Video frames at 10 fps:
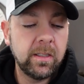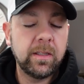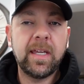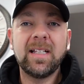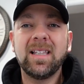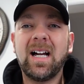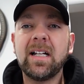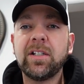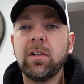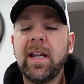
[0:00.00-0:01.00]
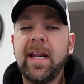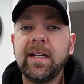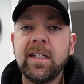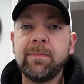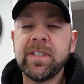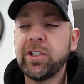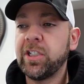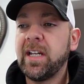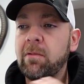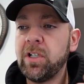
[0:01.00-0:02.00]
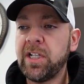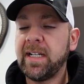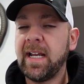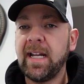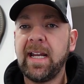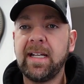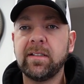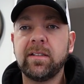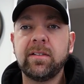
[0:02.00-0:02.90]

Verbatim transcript: they lock your hand in a position. I wish I kind of had